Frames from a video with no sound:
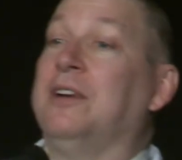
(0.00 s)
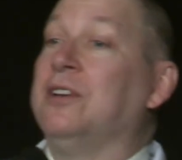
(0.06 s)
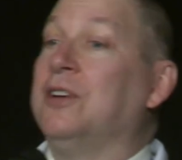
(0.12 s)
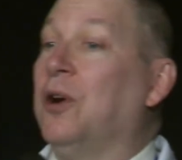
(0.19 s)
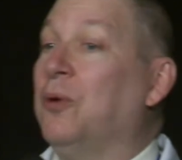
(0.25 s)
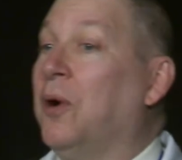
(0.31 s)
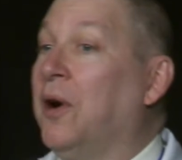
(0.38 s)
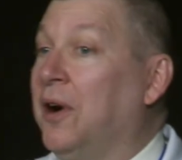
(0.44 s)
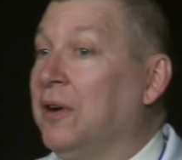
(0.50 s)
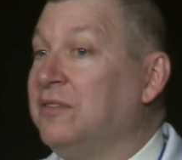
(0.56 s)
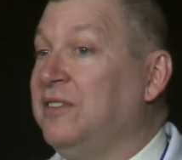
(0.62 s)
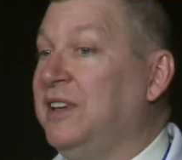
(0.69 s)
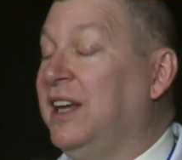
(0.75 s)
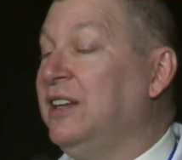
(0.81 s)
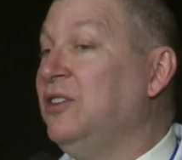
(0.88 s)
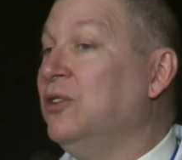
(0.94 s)
go
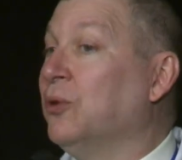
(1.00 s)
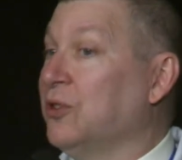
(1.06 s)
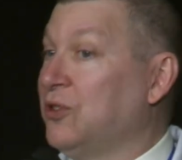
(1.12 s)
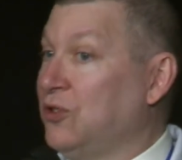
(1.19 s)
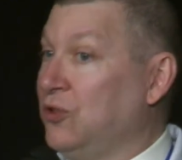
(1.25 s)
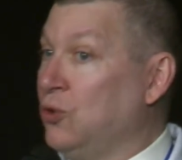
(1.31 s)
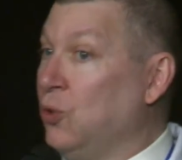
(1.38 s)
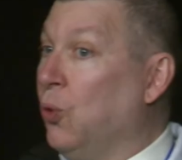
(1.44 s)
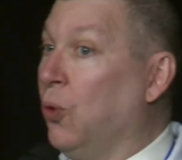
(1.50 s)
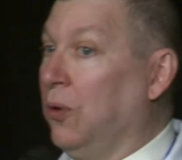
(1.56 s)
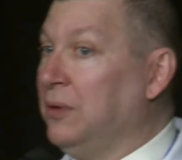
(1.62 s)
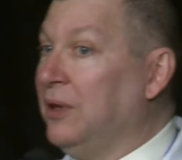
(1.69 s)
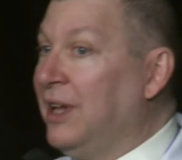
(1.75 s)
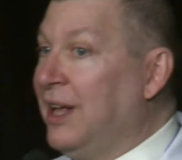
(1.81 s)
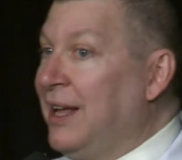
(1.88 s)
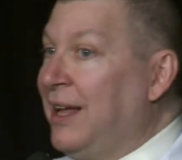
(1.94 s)
off in your school,